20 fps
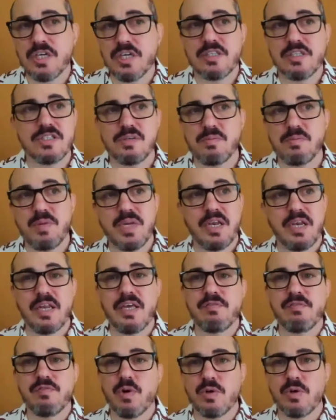and it doesn't mean
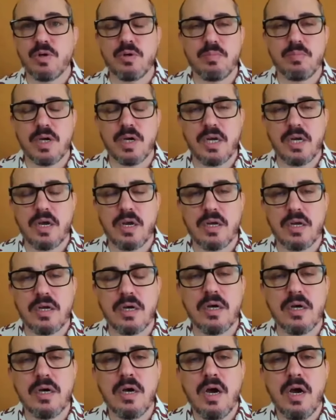leave all your money on
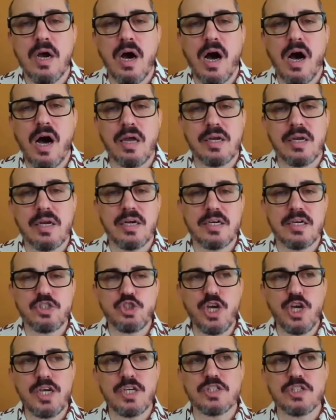a on an
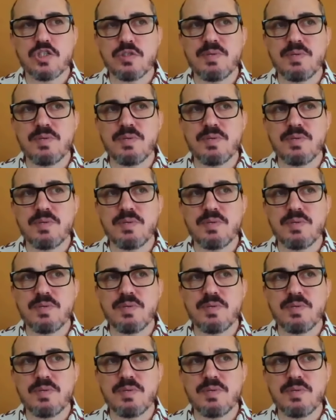exchange.